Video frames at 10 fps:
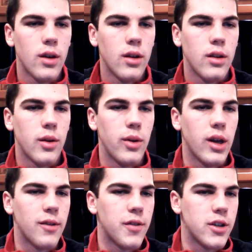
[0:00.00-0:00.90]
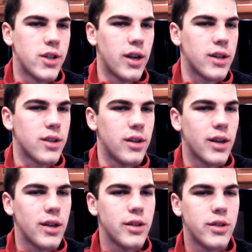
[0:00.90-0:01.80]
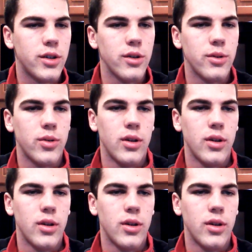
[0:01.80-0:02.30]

Then we have Genex Undine to 2,